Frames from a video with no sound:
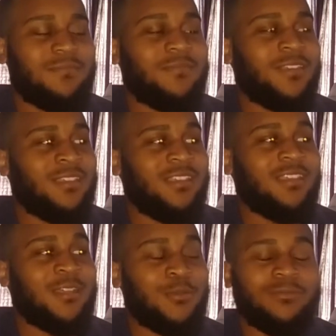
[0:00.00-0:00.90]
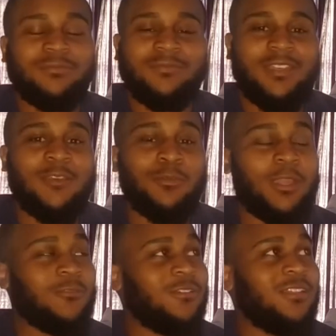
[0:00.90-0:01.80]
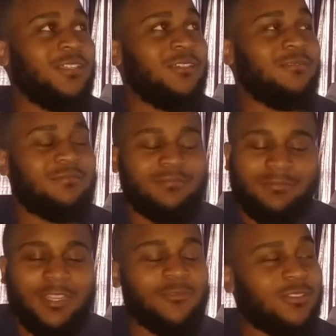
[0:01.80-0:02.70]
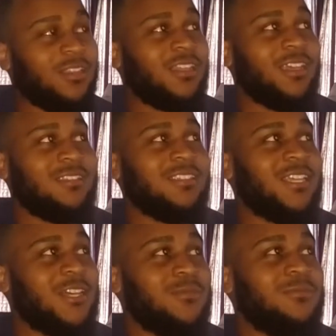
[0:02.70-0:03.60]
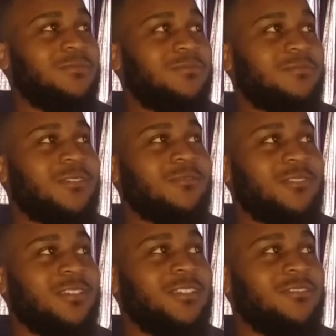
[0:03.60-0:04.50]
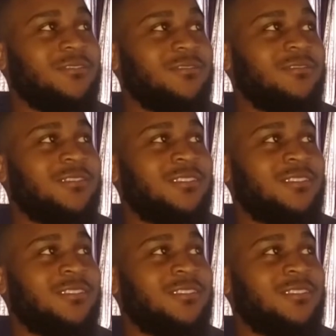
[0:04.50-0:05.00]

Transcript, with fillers: man, I'm I, I really I really like this album. I really do.